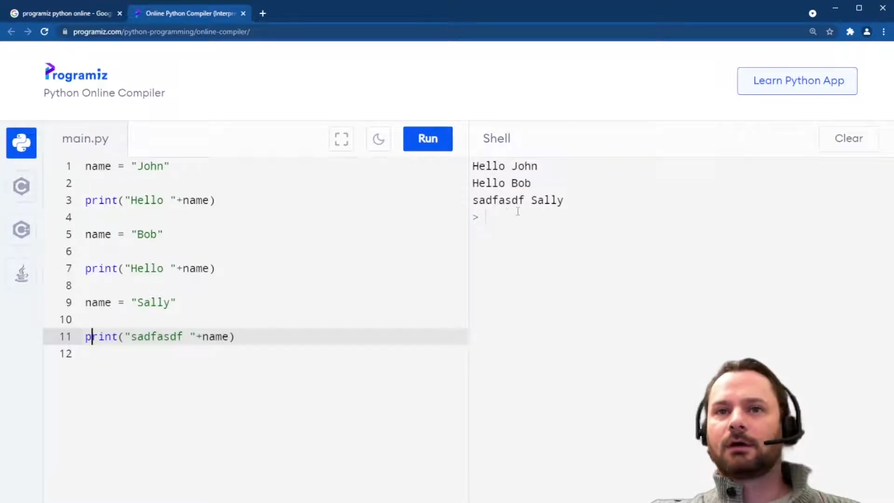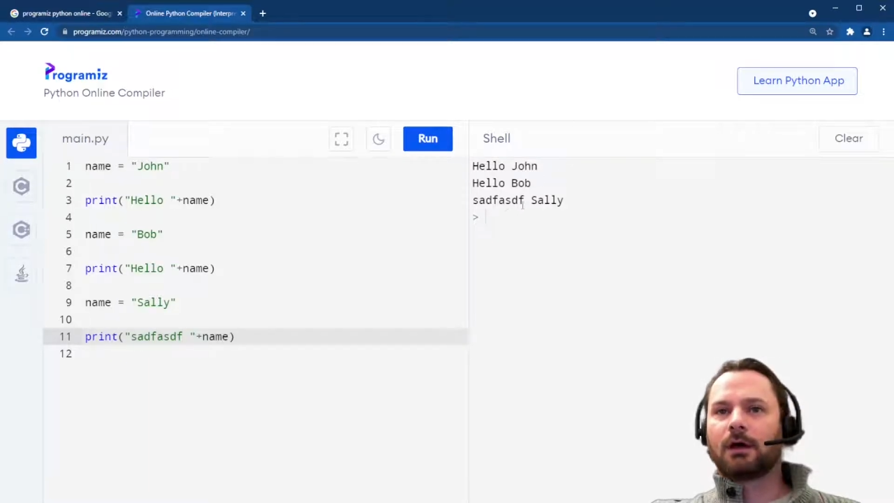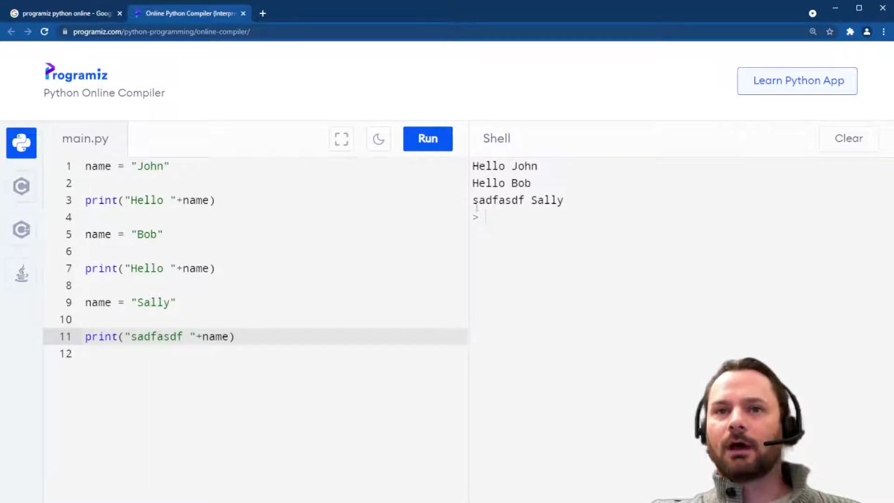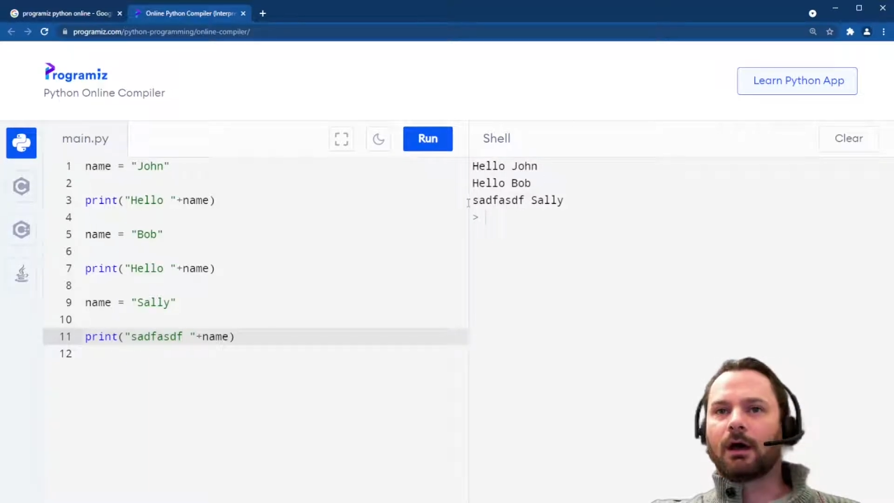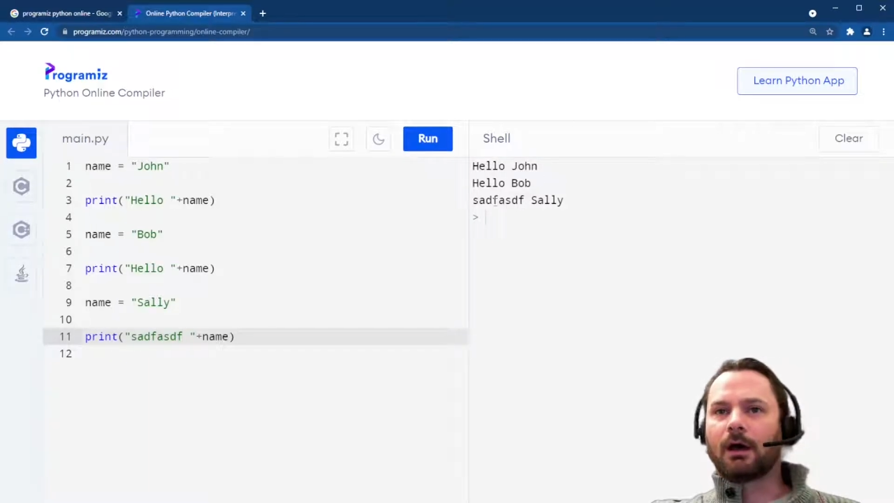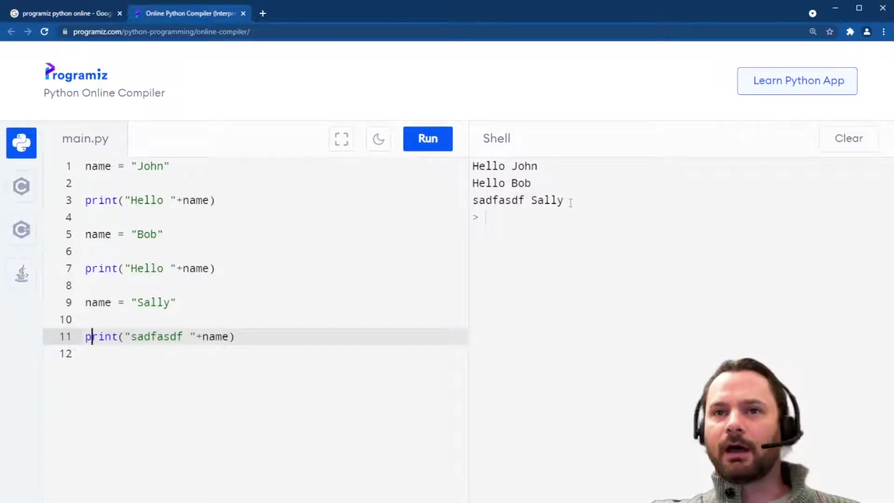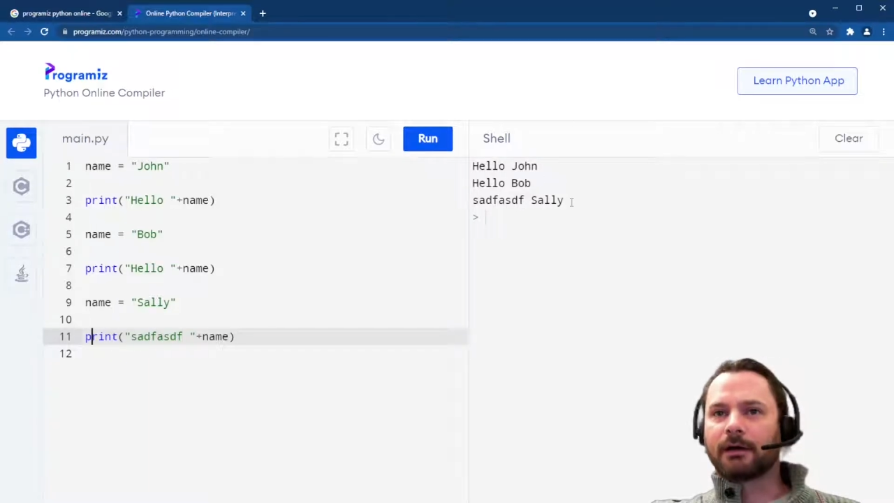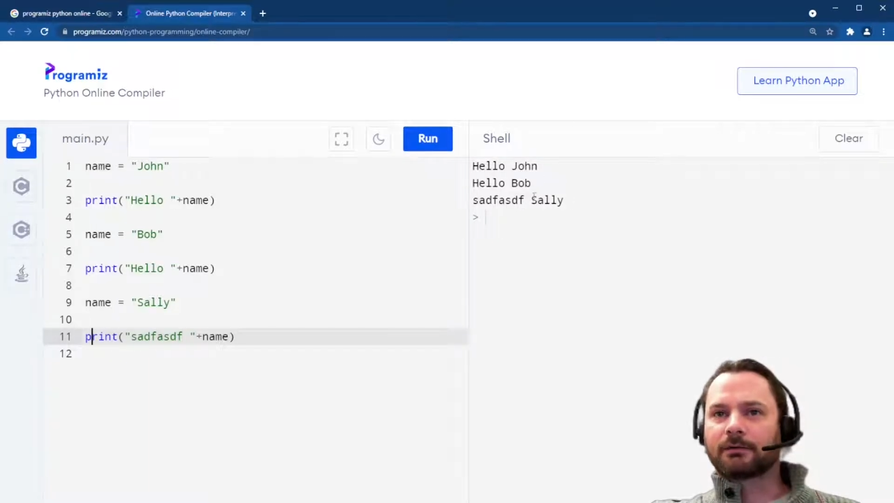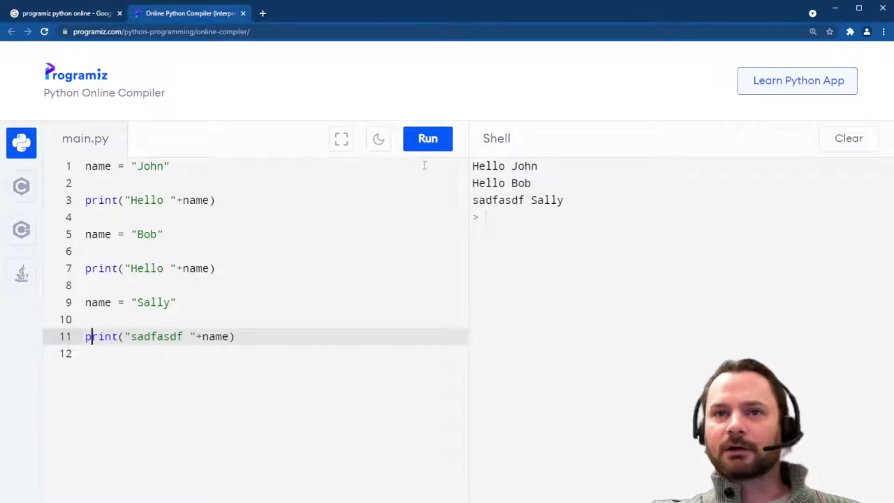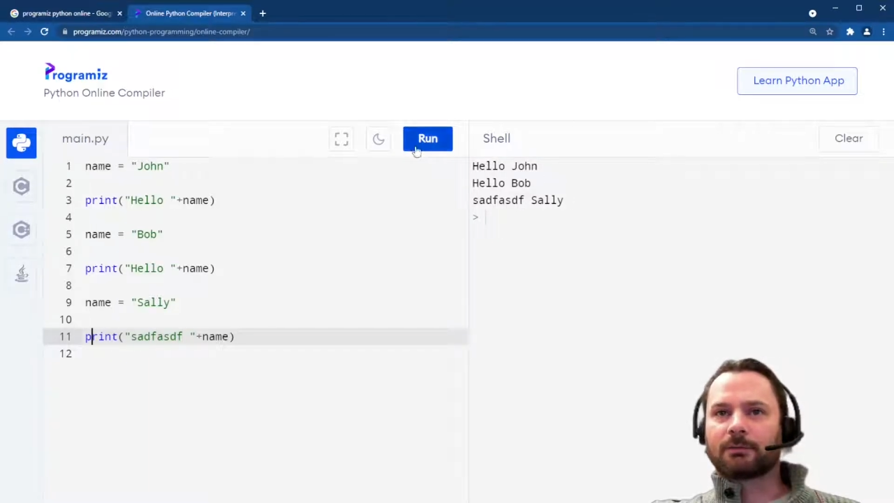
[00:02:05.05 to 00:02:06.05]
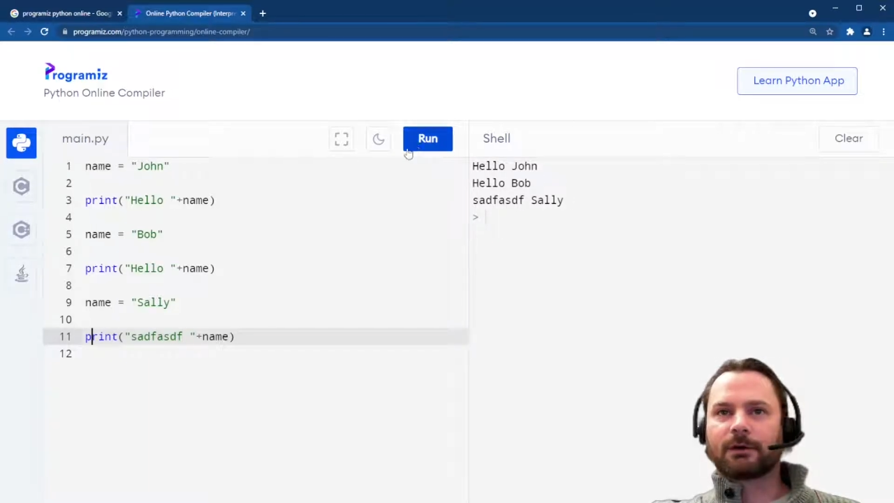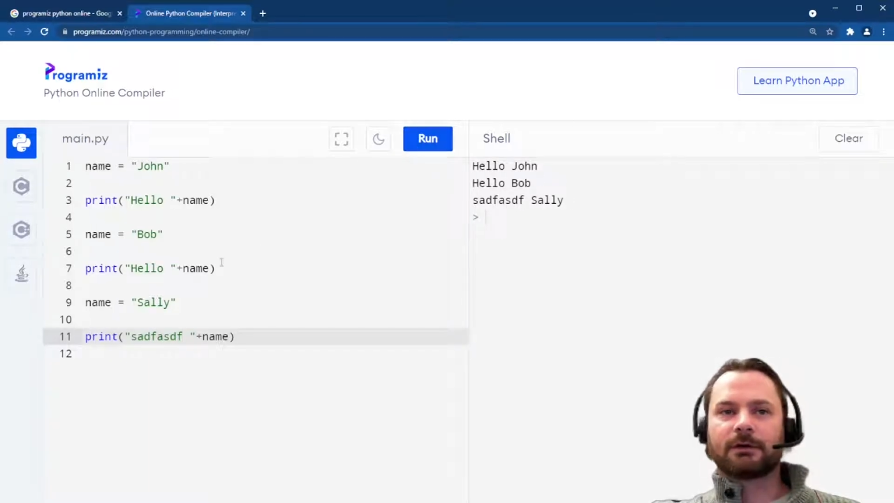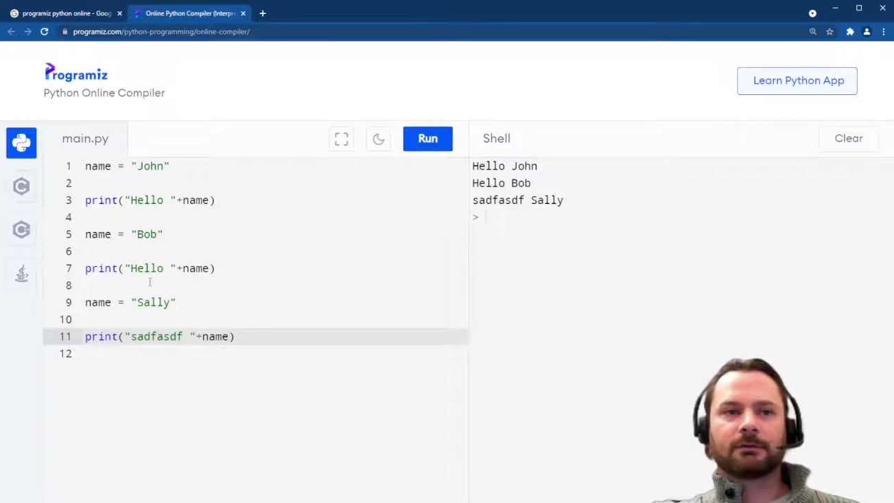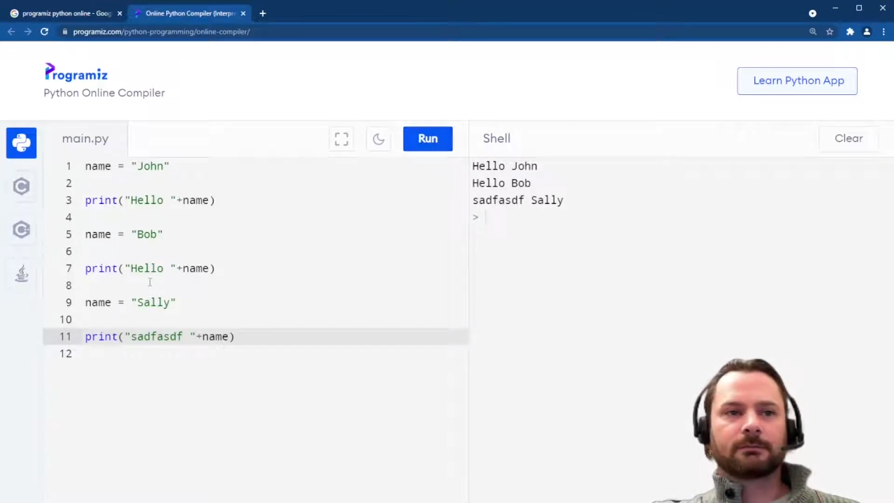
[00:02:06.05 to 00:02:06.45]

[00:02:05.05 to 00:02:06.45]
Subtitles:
and it's going to print it.